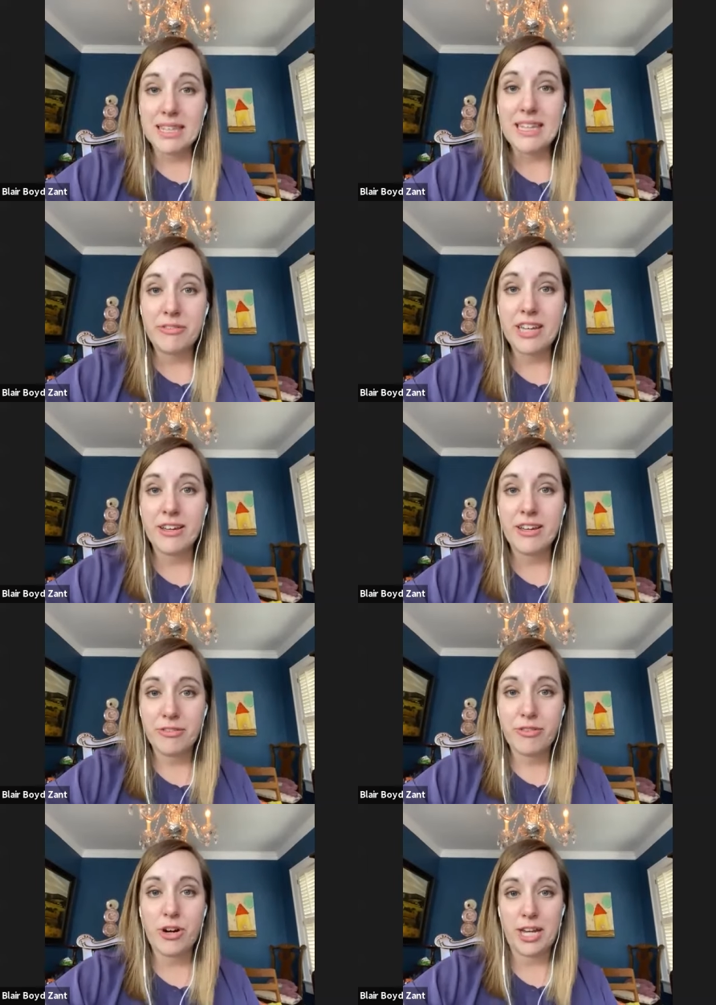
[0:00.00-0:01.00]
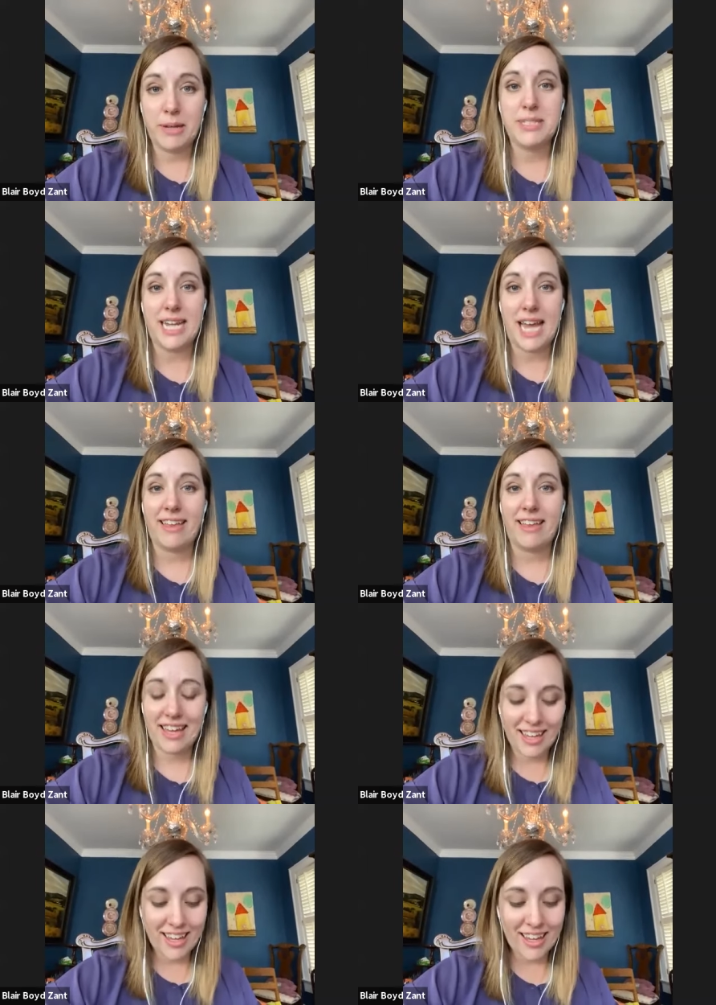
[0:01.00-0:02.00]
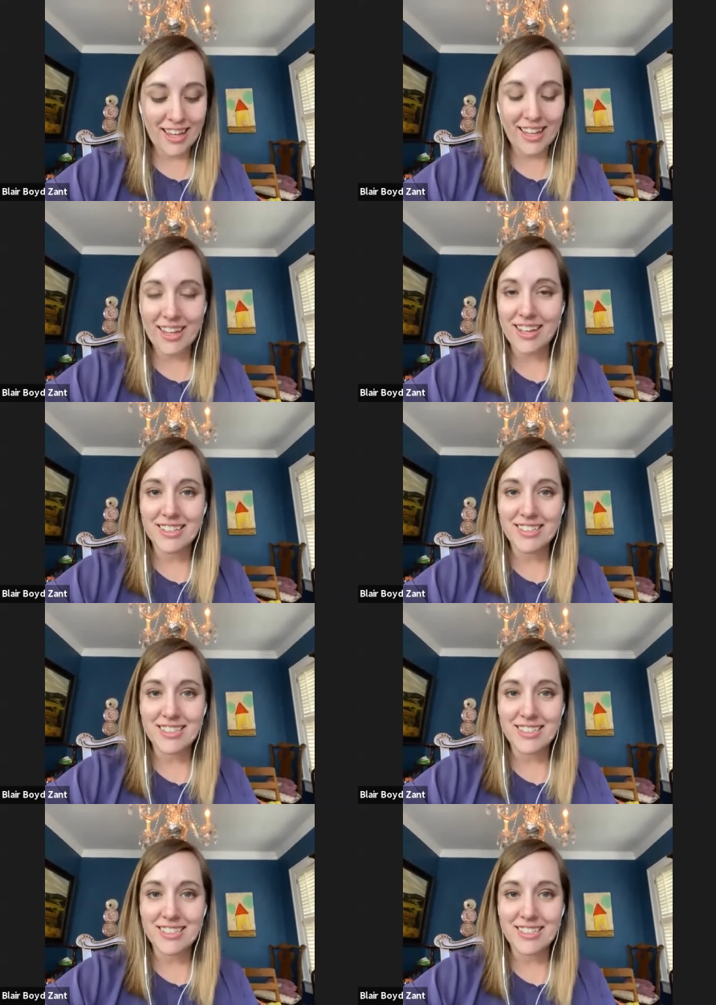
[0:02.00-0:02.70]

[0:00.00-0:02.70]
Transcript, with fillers: living for him today. Like he that